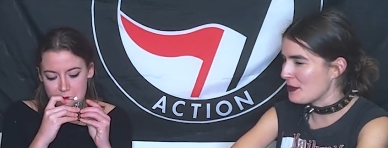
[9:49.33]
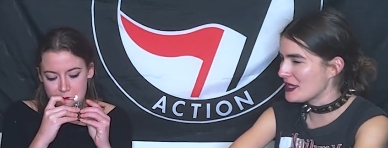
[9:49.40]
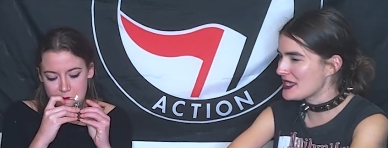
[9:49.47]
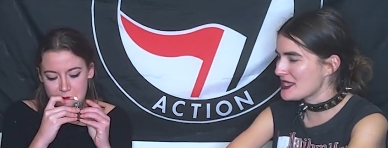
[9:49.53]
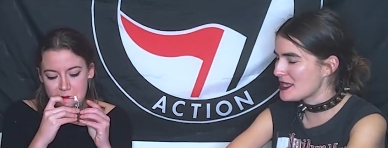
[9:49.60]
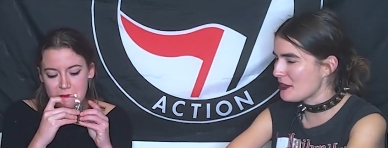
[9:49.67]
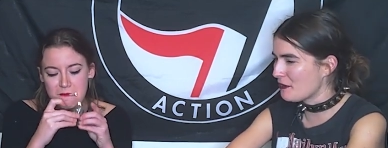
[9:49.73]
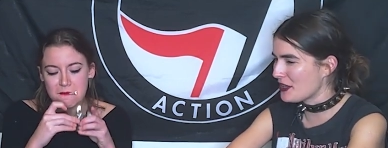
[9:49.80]
Speaker 1: and
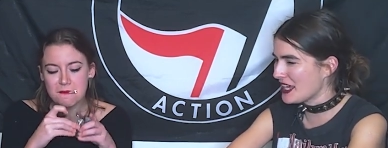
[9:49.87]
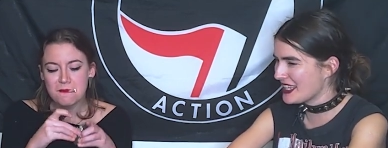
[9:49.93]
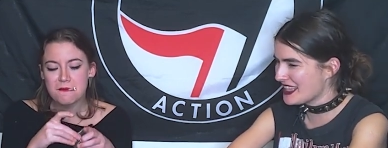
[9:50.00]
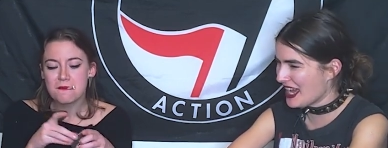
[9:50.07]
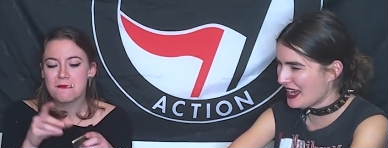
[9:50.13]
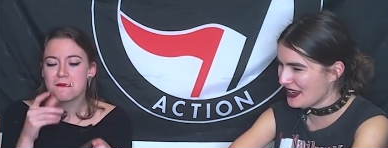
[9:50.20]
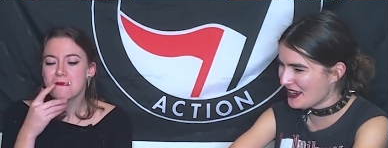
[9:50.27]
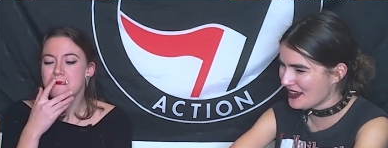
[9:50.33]
stuff like
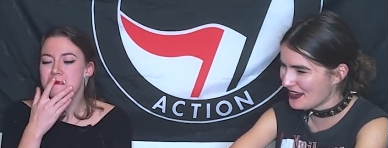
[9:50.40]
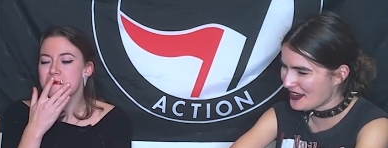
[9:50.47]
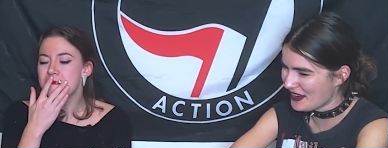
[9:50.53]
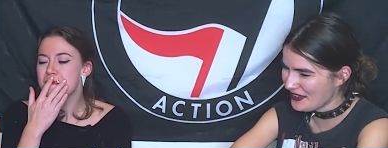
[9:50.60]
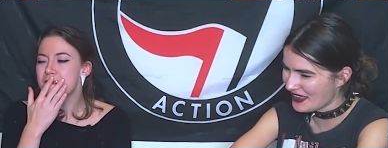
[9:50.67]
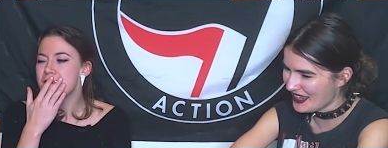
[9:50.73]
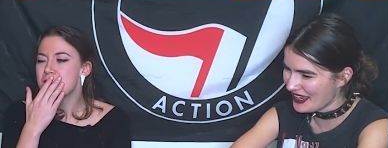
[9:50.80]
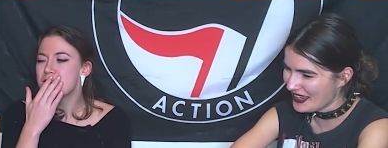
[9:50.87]
that, you know,
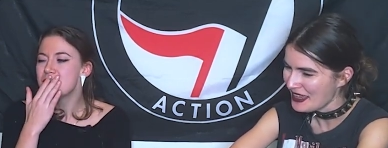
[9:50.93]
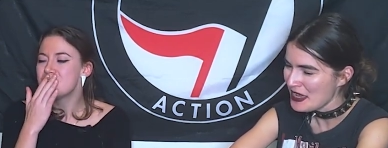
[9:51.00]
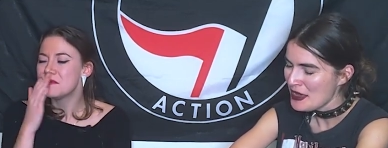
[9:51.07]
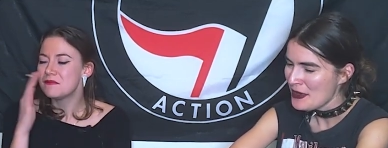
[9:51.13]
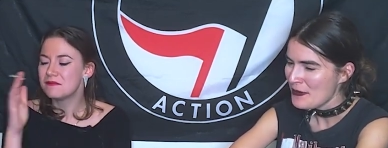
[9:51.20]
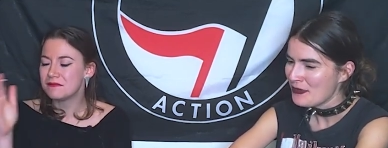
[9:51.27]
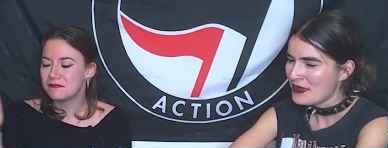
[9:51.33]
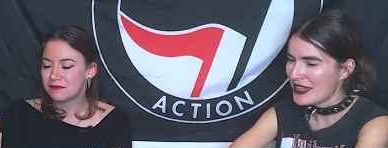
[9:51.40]
like,
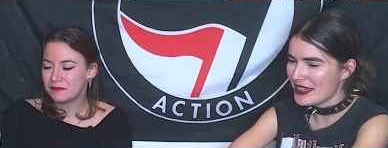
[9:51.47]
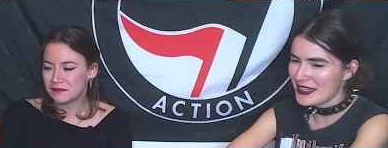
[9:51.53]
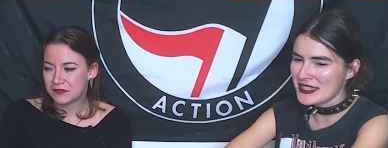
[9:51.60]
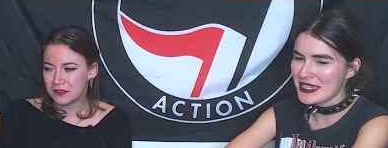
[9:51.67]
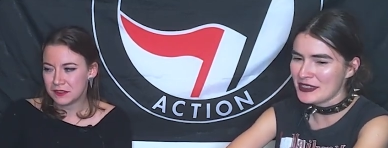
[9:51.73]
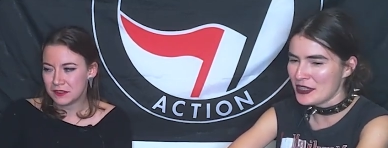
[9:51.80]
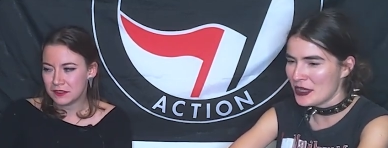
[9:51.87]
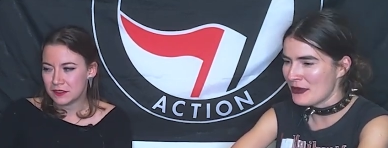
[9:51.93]
can I
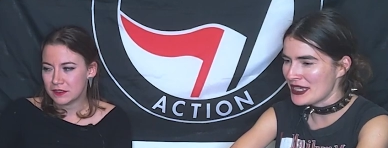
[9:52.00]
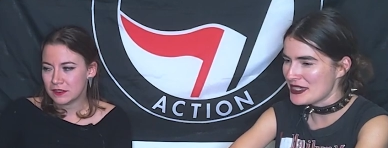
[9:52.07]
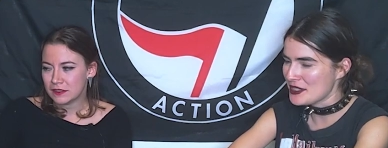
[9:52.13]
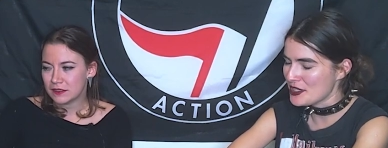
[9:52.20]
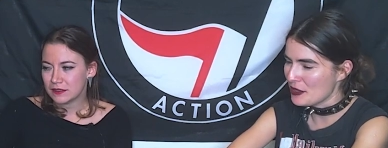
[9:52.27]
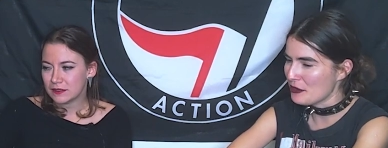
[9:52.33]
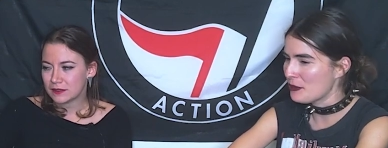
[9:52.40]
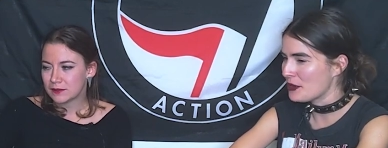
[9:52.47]
send you a message
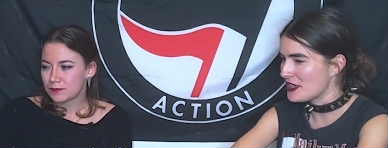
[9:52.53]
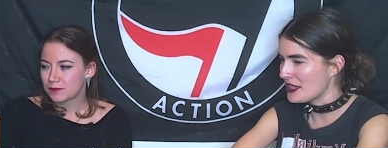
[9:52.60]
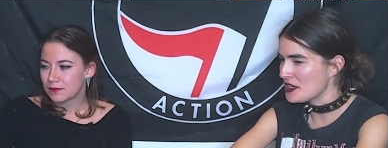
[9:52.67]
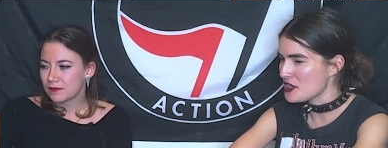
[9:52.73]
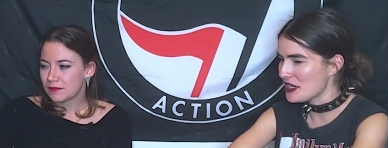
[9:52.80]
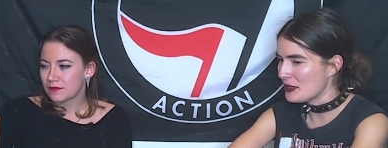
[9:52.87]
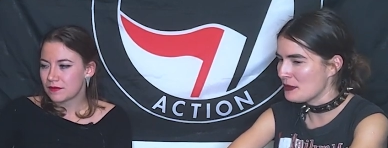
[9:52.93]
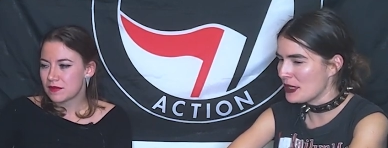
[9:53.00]
that will
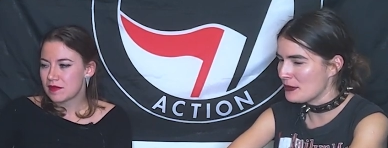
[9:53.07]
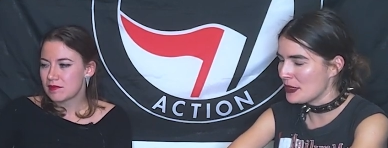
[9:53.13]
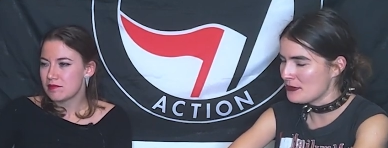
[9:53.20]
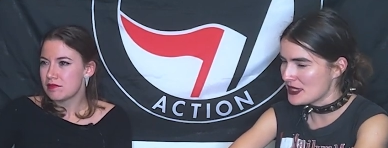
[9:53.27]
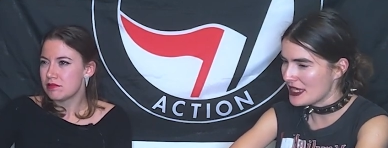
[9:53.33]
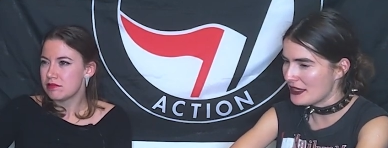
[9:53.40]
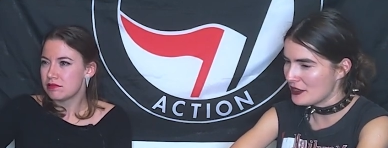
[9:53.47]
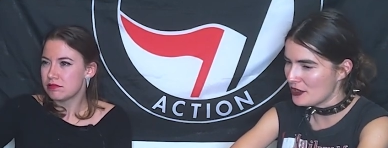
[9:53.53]
potentially maybe
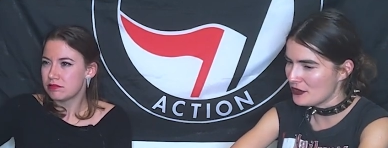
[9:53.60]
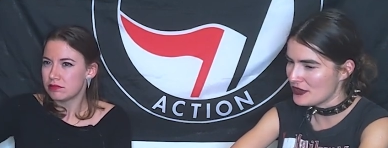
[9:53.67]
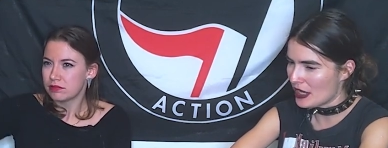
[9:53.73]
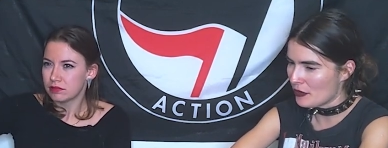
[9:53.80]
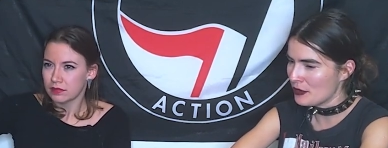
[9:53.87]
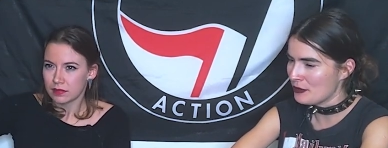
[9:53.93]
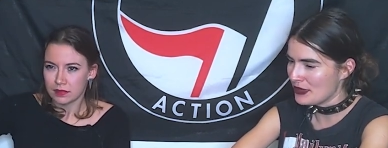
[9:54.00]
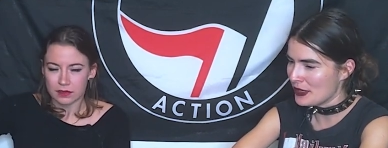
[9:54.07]
upset you? That
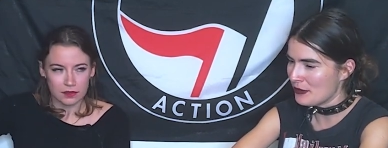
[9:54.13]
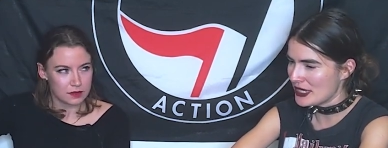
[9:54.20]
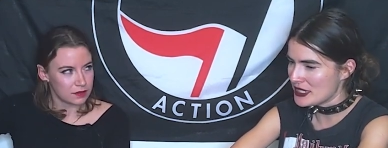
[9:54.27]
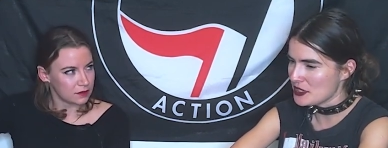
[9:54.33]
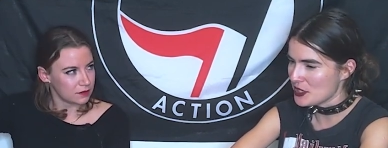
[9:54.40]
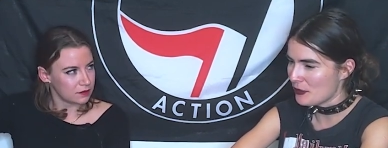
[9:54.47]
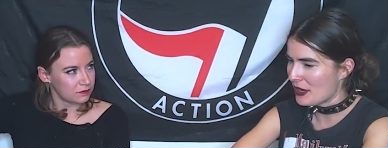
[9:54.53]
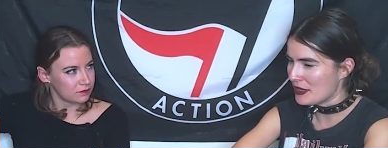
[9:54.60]
will be a
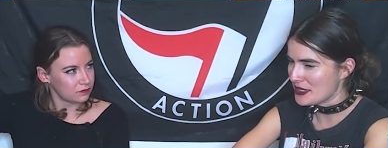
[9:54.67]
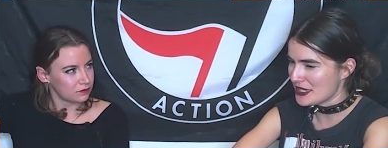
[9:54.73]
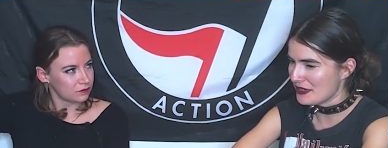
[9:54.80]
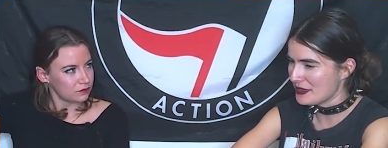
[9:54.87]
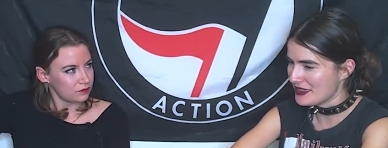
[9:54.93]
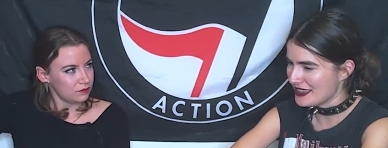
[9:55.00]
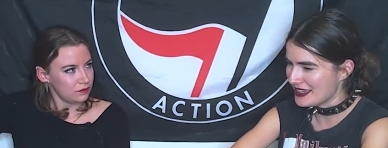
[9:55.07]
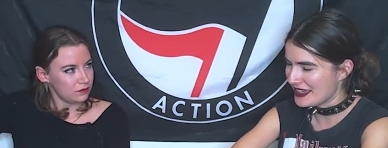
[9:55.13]
message about
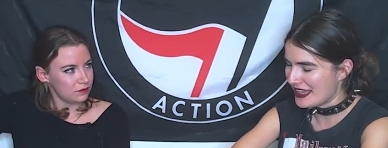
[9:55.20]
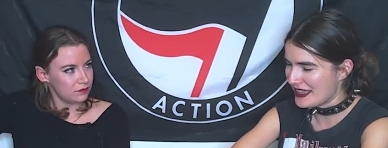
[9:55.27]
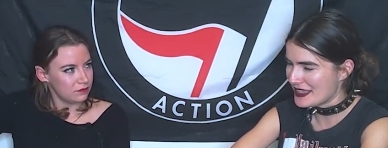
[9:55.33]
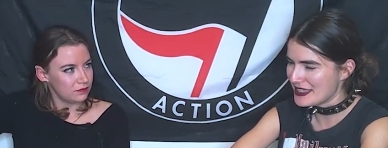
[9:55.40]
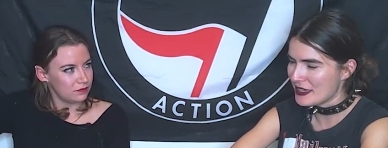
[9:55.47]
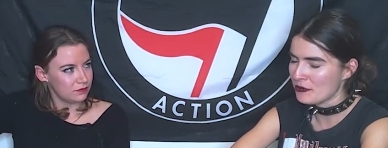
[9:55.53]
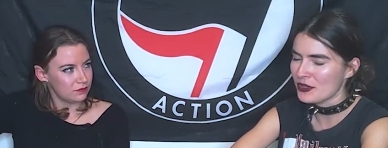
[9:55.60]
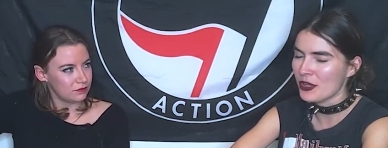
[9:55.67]
something
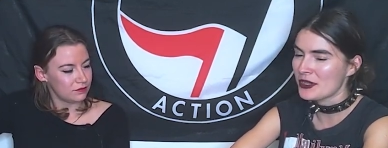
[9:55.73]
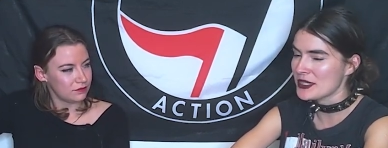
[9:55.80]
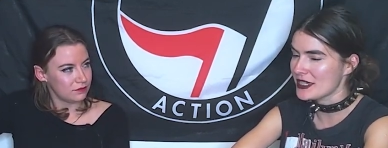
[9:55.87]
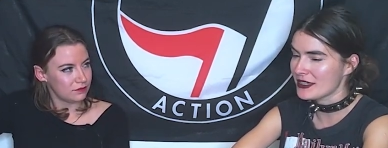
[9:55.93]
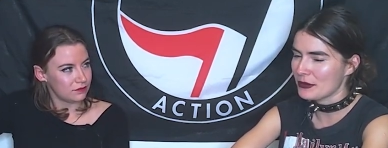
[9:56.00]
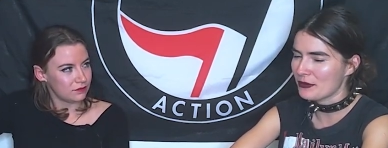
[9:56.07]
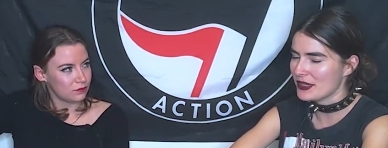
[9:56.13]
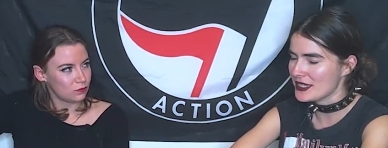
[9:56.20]
else, and we all take
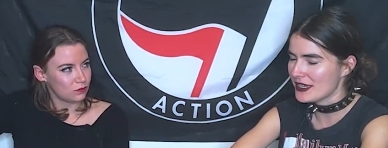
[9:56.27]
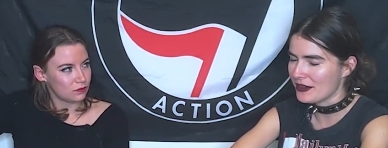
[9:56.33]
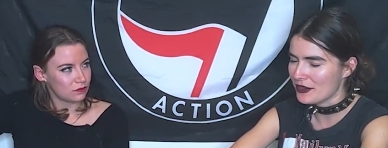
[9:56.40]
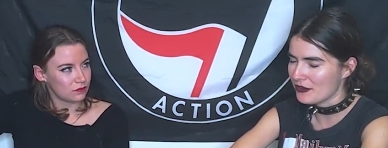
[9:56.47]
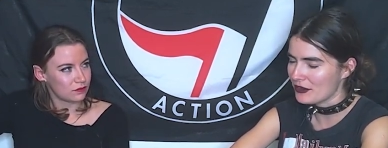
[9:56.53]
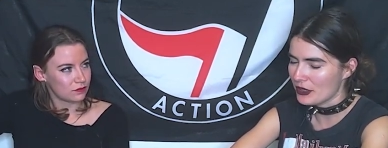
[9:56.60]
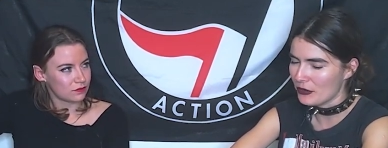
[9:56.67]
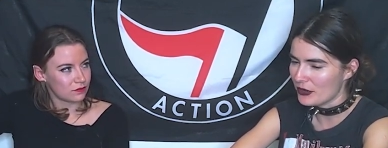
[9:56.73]
the piss out
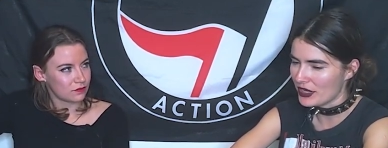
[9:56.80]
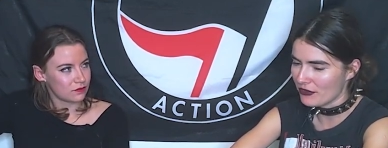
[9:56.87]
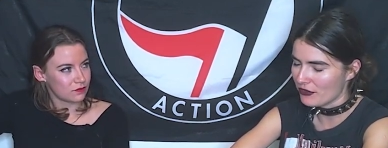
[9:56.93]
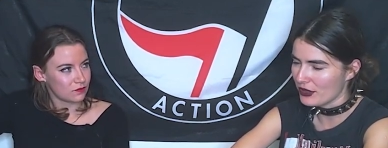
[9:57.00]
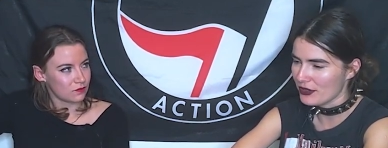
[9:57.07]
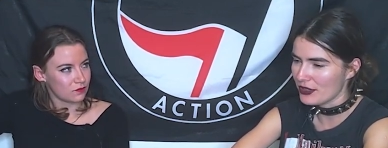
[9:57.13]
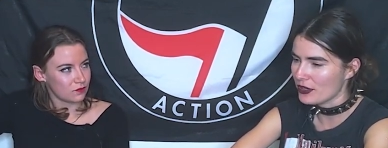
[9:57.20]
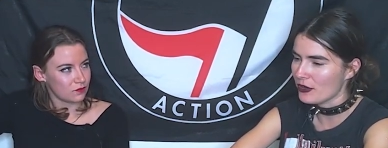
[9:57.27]
of it or
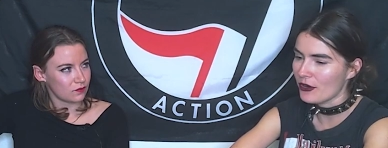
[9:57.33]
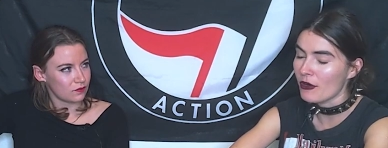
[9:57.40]
whatever, you know.